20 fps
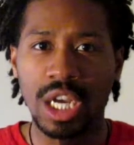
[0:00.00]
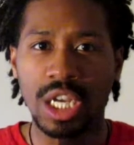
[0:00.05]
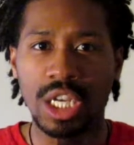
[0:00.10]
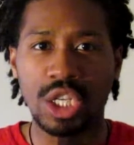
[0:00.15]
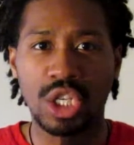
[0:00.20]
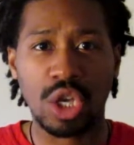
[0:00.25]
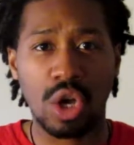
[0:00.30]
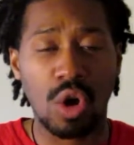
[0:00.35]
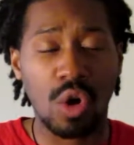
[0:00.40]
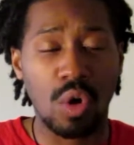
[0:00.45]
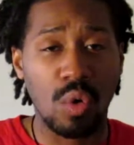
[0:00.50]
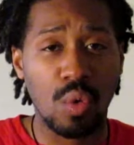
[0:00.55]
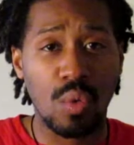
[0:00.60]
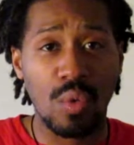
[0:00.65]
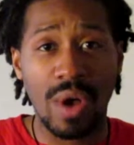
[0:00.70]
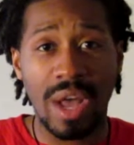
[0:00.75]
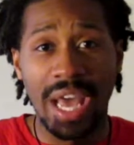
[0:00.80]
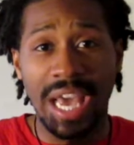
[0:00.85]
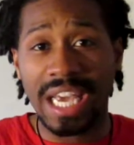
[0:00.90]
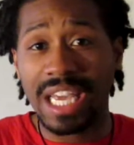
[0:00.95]
So
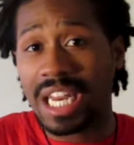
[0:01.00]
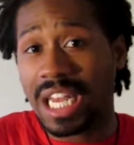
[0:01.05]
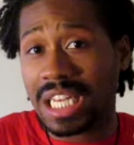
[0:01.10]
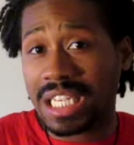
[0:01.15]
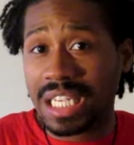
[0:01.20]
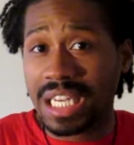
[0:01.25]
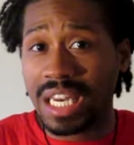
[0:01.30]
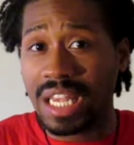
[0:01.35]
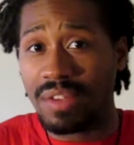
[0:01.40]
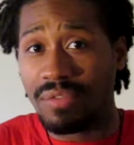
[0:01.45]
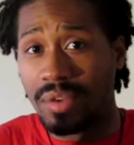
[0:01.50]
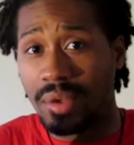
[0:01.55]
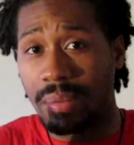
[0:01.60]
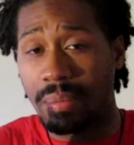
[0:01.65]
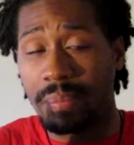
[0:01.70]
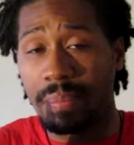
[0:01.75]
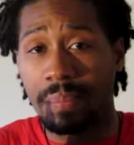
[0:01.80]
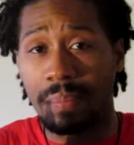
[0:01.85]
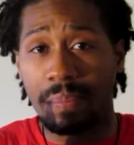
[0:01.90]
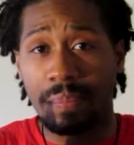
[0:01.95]
he doesn't
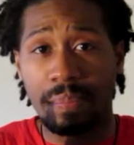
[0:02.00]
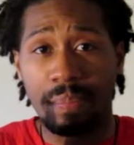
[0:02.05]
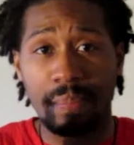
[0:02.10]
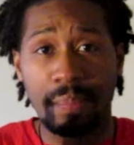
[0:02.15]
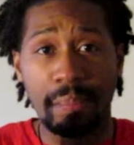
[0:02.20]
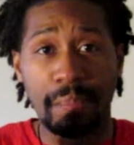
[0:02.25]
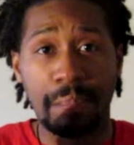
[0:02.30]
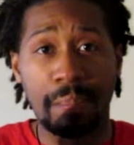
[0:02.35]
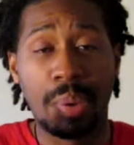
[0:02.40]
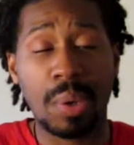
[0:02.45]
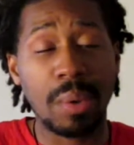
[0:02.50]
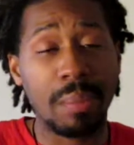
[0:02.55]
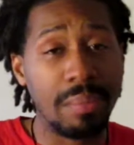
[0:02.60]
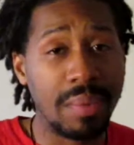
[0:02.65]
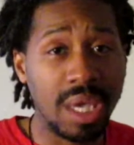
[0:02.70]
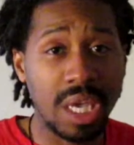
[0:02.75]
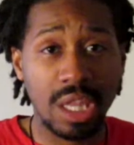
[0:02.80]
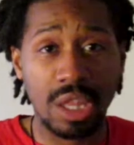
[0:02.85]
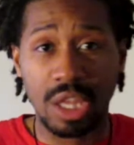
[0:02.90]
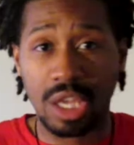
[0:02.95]
even put
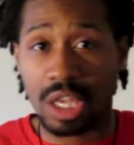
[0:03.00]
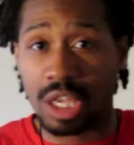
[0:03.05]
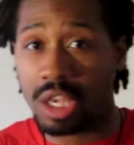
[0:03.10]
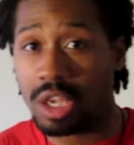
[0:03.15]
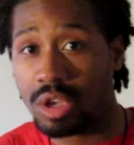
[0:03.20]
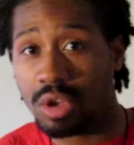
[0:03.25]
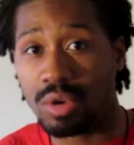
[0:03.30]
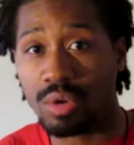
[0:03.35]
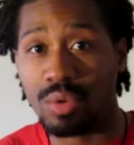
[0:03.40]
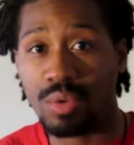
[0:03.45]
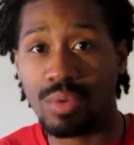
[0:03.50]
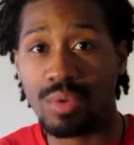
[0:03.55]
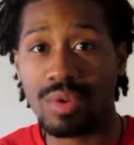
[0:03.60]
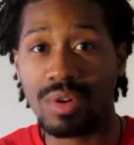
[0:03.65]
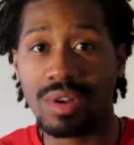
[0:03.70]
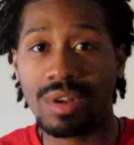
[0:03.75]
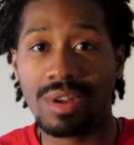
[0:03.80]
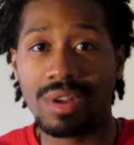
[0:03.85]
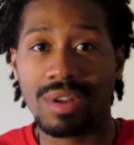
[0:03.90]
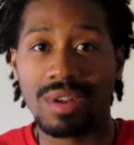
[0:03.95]
me in the queue
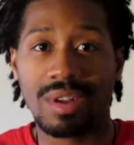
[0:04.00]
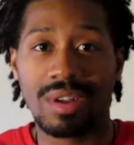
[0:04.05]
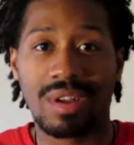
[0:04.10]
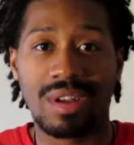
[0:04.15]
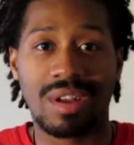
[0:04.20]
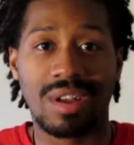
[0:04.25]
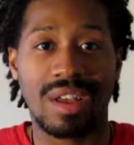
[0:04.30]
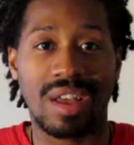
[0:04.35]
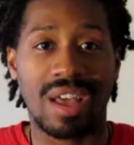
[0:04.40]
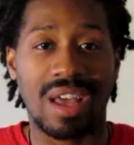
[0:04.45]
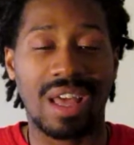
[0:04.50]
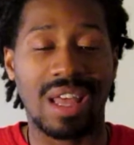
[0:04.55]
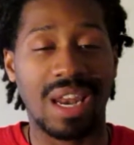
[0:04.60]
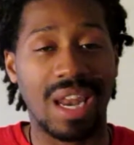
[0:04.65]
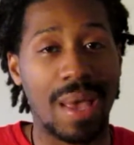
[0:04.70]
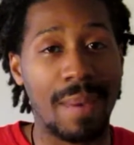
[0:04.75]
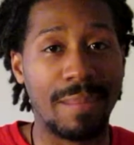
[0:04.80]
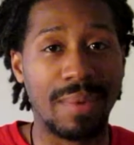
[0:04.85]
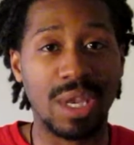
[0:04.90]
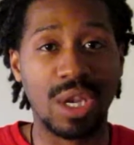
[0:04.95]
and
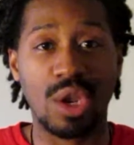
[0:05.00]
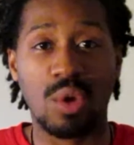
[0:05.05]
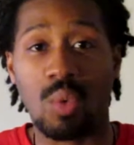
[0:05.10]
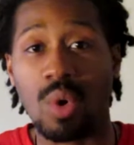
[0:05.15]
let me know.